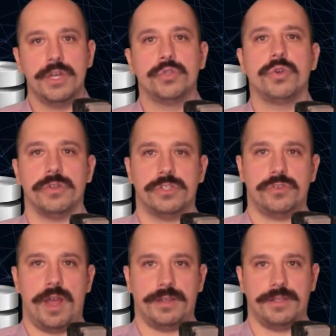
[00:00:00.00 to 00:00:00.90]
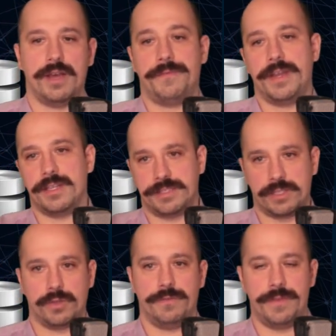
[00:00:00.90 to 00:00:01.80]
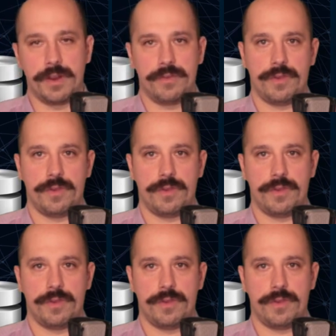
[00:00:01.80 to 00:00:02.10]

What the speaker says: to construct a final set of very,